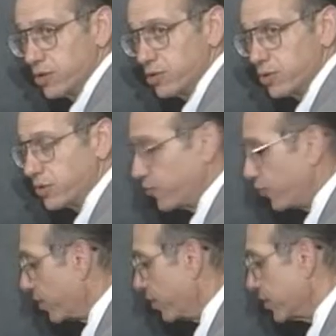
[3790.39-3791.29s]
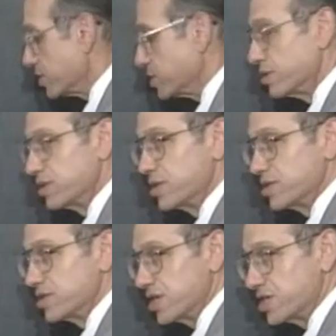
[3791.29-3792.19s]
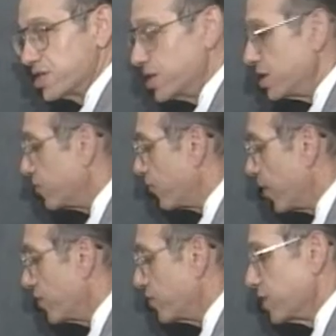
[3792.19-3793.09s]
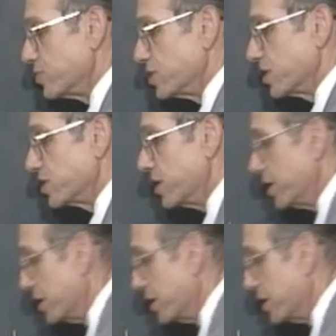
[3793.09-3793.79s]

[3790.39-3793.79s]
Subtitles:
2 to the 4th is 16. 5 times 16